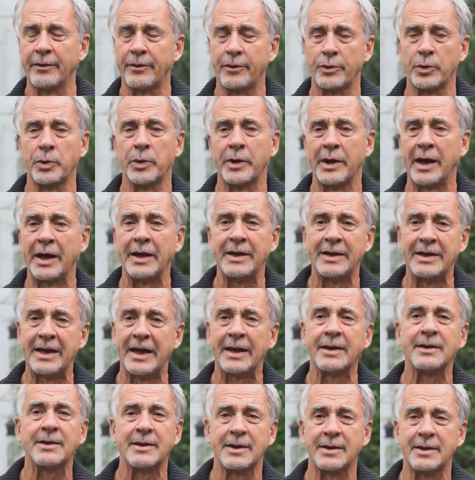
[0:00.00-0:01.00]
through an
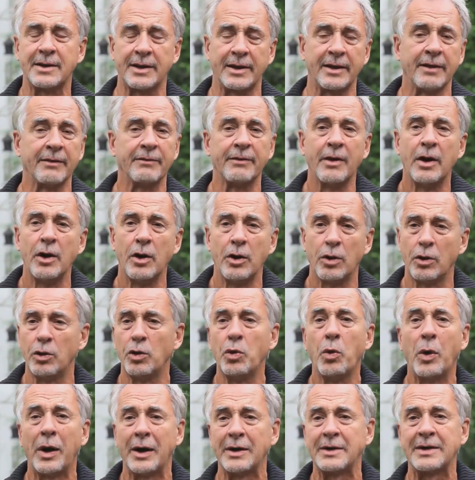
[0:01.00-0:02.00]
identity of who
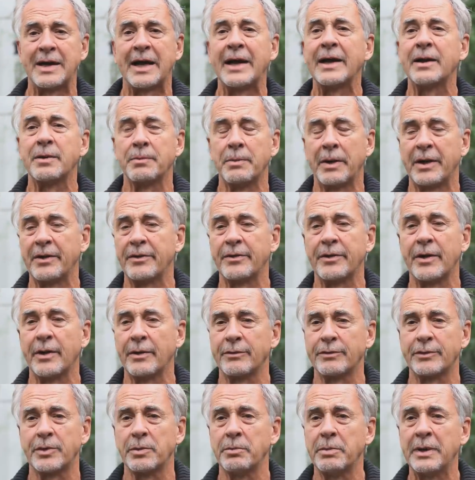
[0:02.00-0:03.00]
I take myself
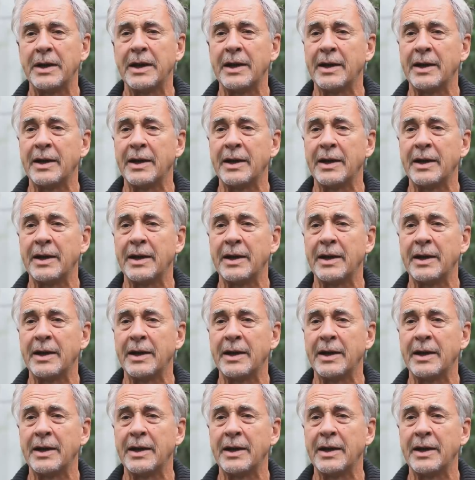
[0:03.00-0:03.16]
to be.